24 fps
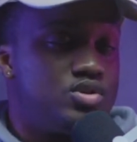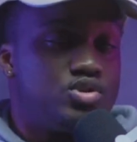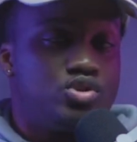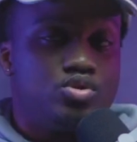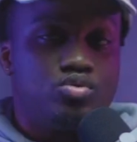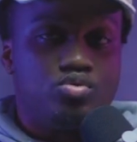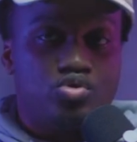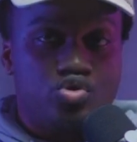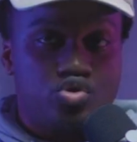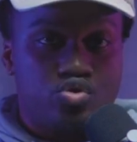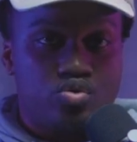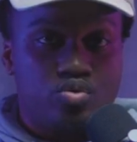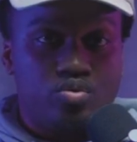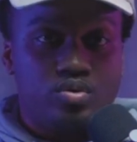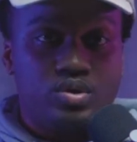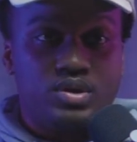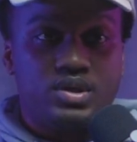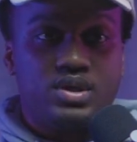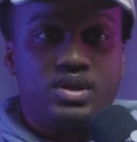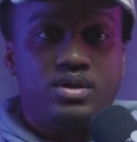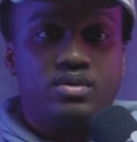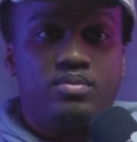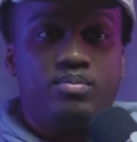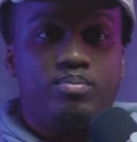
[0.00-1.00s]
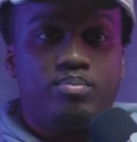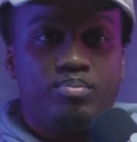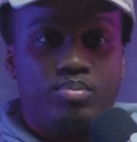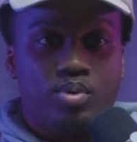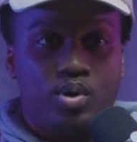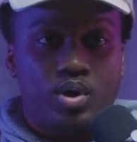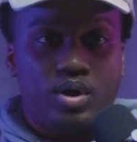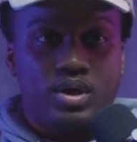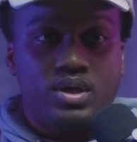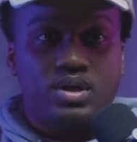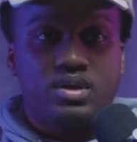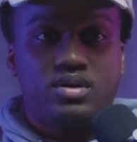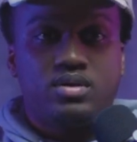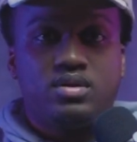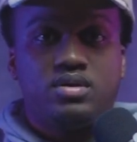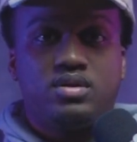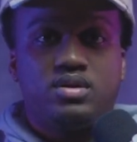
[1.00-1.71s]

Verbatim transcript: to truly put